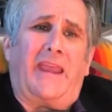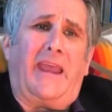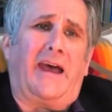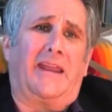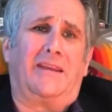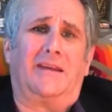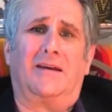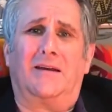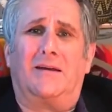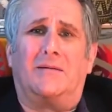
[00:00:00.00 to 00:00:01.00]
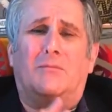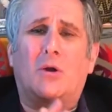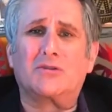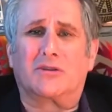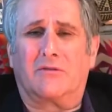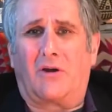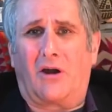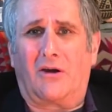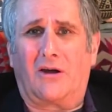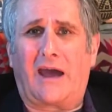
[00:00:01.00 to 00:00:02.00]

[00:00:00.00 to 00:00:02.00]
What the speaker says: And most of all,